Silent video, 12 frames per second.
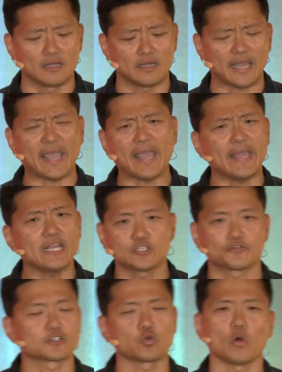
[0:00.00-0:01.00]
Age
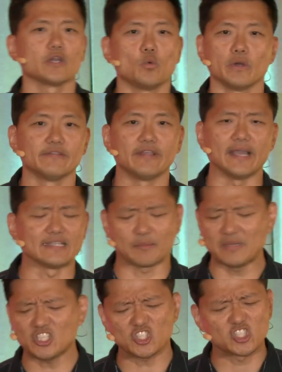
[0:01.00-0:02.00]
for 21 days. I
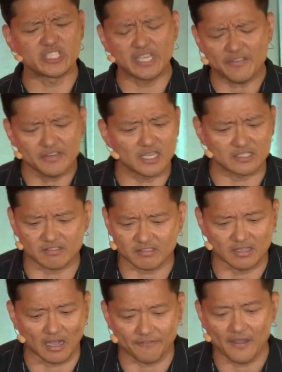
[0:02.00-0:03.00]
mean, he's just giving us
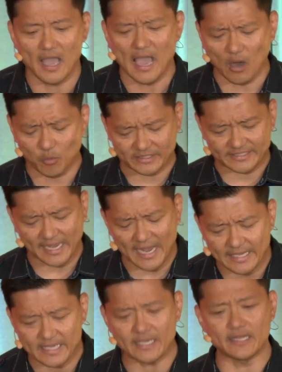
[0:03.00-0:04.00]
stuff, and we're
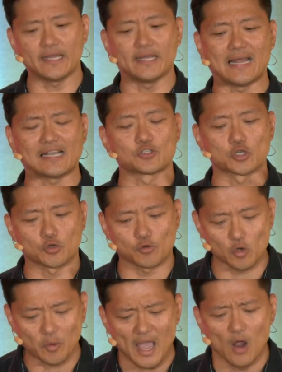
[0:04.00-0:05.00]
taking it in as a
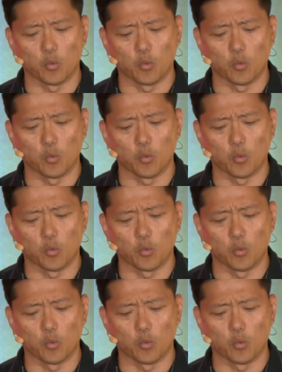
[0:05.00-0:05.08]
group.